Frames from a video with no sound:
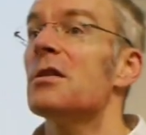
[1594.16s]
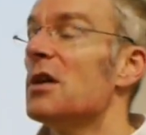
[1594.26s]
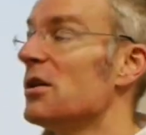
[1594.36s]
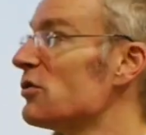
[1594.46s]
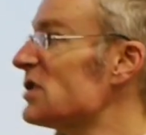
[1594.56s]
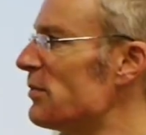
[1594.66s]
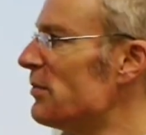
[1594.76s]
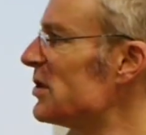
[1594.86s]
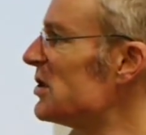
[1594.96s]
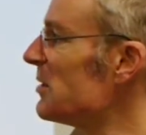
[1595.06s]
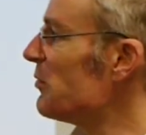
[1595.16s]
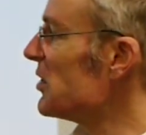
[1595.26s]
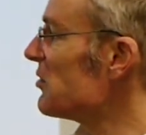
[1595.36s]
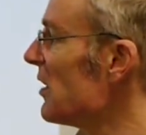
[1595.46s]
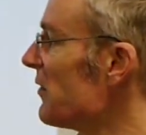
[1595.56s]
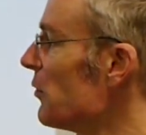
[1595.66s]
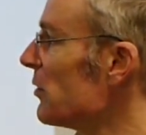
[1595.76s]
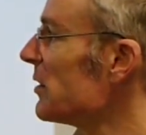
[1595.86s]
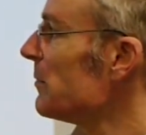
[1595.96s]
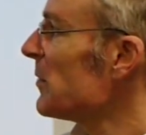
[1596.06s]
And also permissions are pretty
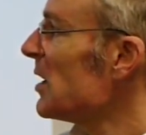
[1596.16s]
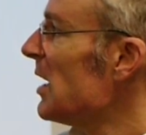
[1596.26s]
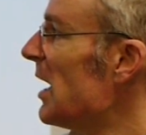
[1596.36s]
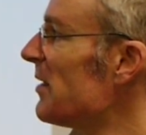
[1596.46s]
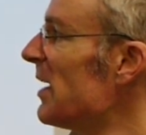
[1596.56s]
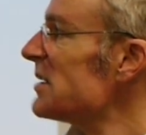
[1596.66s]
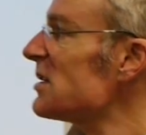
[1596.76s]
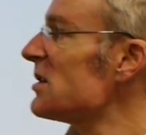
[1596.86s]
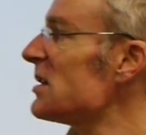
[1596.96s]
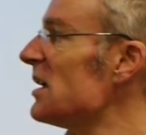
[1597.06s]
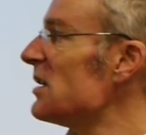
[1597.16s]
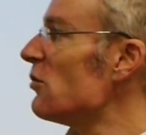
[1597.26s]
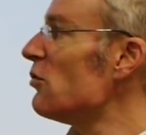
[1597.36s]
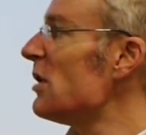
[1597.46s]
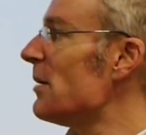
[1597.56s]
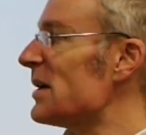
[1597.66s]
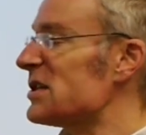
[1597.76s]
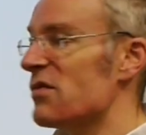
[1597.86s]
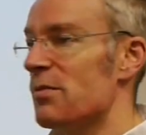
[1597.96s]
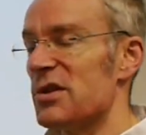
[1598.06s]
straightforward. And that's going to contain all our
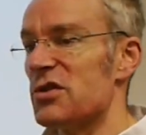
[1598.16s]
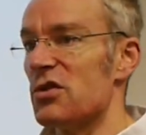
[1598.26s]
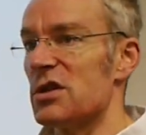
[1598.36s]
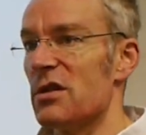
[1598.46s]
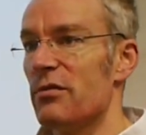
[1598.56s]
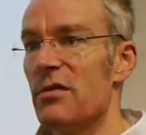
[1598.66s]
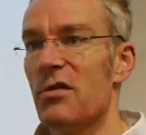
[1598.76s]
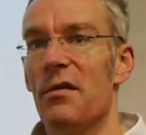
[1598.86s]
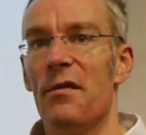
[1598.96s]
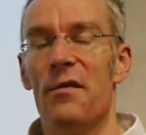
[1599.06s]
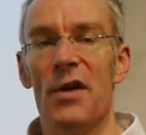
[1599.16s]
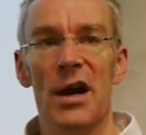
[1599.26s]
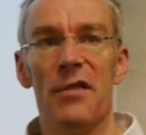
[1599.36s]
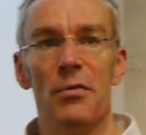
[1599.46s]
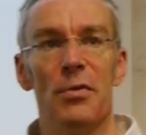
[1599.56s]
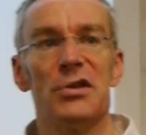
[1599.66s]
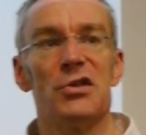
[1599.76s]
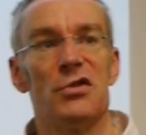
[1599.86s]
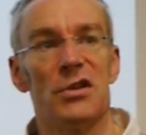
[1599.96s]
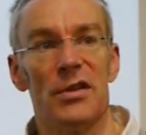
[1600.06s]
master repositories. So if we've got 5
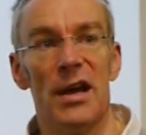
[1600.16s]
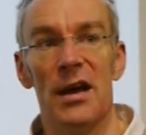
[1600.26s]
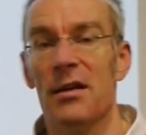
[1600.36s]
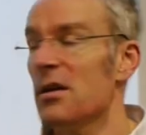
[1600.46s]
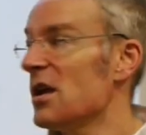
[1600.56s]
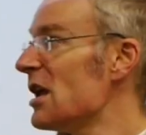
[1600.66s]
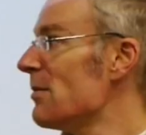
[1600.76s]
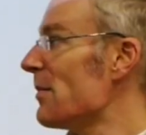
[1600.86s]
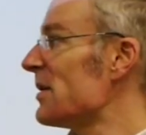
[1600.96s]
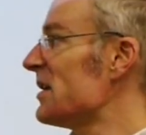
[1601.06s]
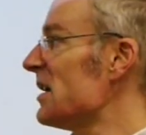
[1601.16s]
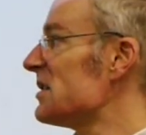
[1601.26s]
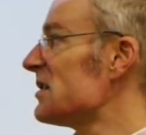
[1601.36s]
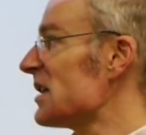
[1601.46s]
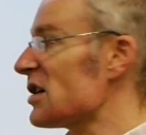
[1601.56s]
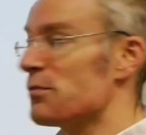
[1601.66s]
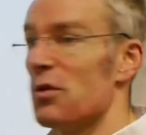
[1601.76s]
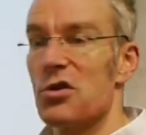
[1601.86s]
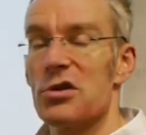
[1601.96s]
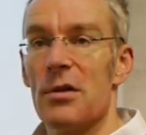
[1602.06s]
repositories on there, it might be
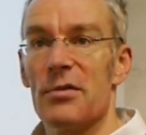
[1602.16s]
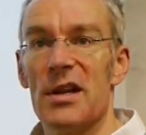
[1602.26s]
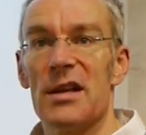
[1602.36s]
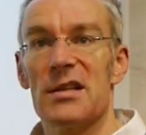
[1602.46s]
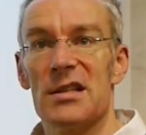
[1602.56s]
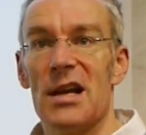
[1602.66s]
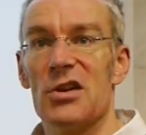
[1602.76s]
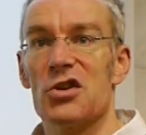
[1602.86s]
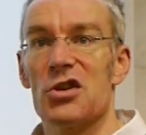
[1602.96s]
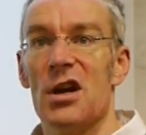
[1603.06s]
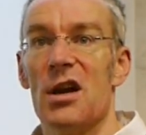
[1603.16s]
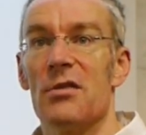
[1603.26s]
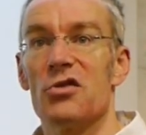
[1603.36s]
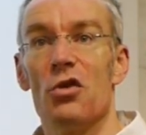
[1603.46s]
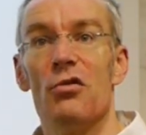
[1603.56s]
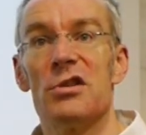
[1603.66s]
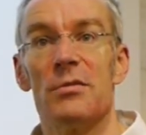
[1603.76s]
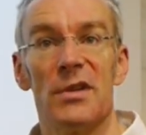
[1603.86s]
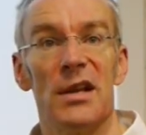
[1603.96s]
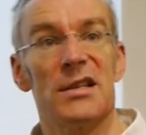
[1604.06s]
git/bookshop,
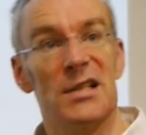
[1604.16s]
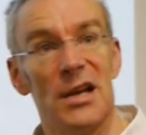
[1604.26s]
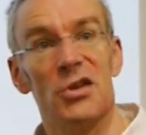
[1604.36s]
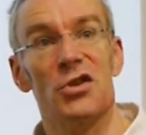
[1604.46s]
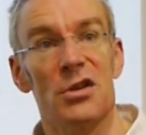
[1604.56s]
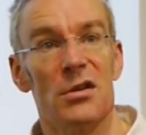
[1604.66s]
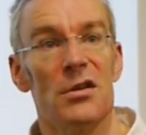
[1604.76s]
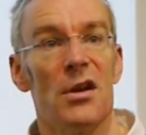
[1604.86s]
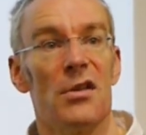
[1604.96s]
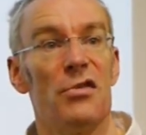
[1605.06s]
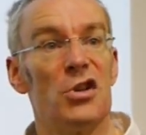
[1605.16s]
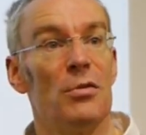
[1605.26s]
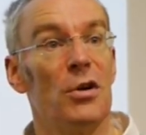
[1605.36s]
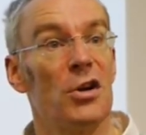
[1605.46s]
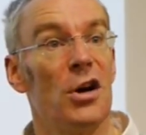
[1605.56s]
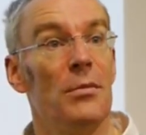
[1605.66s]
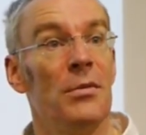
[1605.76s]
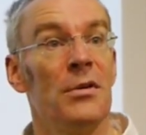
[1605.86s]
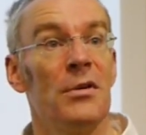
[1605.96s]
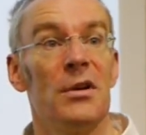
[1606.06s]
git/tourism, git/321com.
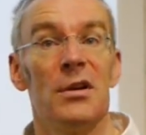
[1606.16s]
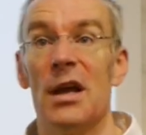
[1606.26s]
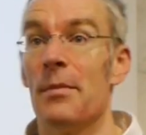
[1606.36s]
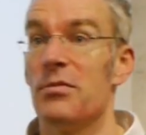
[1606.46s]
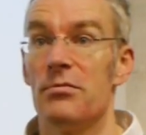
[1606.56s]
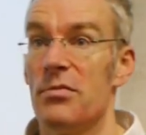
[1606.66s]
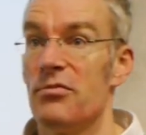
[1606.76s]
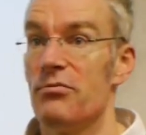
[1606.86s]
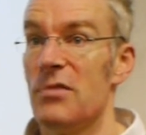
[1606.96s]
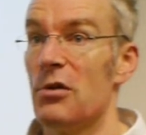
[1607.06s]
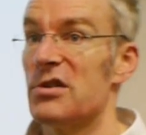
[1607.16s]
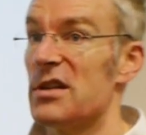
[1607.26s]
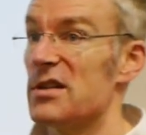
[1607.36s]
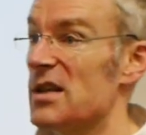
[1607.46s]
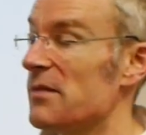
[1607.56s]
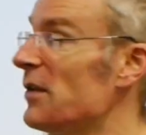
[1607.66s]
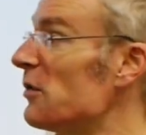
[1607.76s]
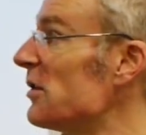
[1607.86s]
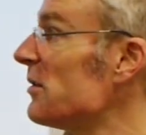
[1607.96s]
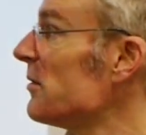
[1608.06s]
Yep, they all sit in the same folder.